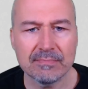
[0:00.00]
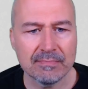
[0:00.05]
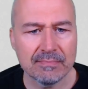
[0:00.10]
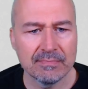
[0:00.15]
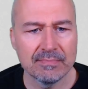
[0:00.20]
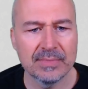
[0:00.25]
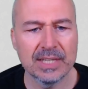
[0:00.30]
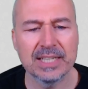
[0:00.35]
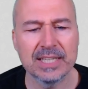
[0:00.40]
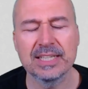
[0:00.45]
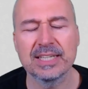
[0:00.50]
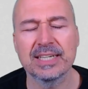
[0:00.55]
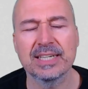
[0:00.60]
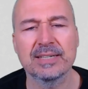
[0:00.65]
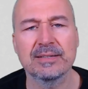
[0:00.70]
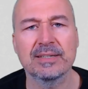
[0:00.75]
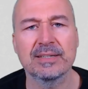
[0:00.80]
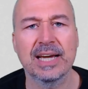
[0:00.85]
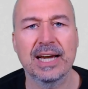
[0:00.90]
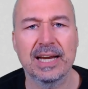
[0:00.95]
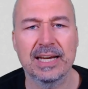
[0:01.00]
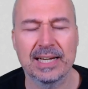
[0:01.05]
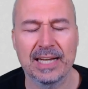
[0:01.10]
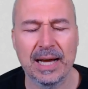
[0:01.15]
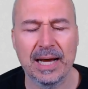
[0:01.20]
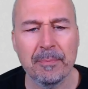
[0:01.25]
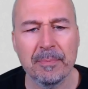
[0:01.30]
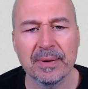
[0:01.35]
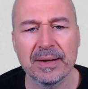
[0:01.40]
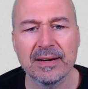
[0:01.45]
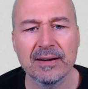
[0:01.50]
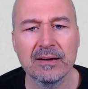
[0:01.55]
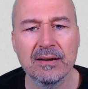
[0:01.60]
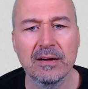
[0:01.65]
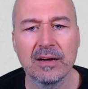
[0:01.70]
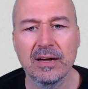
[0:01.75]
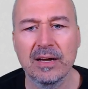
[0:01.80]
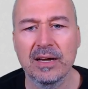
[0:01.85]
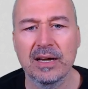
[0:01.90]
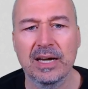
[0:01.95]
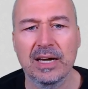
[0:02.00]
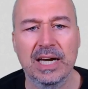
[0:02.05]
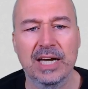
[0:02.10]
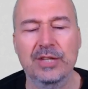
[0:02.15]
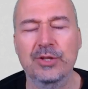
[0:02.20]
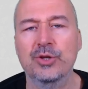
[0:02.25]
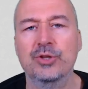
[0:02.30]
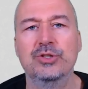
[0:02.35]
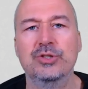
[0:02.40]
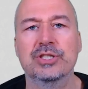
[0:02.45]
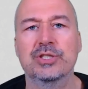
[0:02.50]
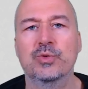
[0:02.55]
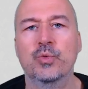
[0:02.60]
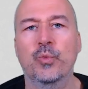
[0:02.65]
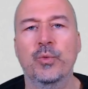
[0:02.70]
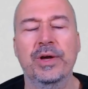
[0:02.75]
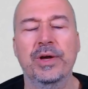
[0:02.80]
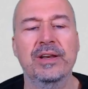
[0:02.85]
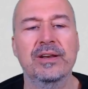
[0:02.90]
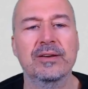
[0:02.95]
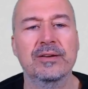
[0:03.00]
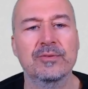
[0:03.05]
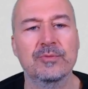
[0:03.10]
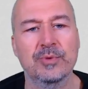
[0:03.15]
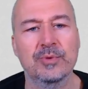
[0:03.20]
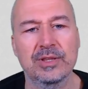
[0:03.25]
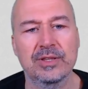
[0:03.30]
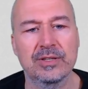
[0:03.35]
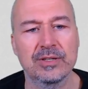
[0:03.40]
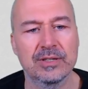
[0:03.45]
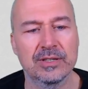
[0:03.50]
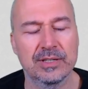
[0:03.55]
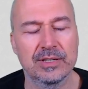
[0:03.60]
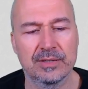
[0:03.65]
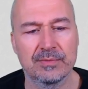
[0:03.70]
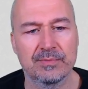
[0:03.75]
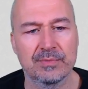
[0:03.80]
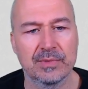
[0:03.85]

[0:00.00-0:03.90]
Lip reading: Nothing can happen and you just win with the